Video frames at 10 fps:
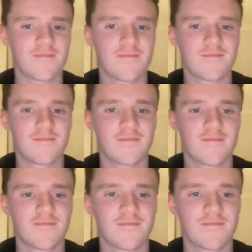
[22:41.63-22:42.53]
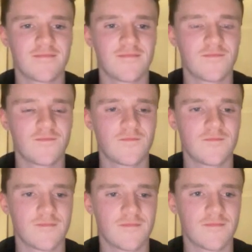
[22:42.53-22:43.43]

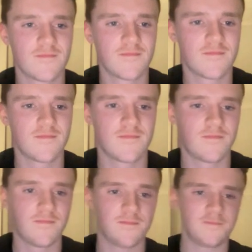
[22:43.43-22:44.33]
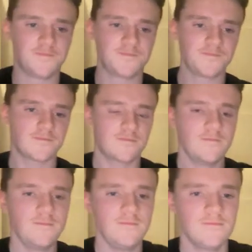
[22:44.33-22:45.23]

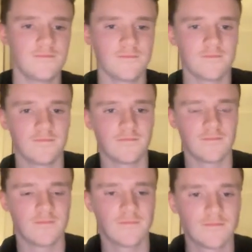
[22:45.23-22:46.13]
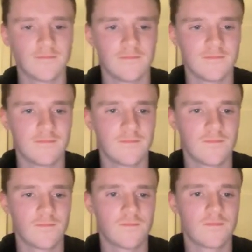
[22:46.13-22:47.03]

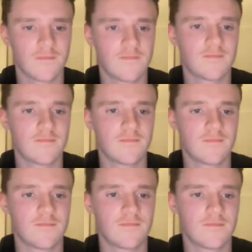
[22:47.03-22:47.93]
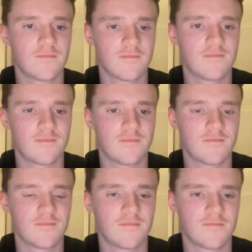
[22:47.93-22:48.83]

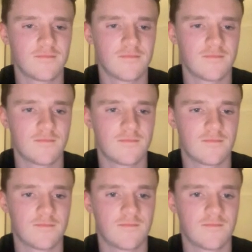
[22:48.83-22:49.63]
[no speech]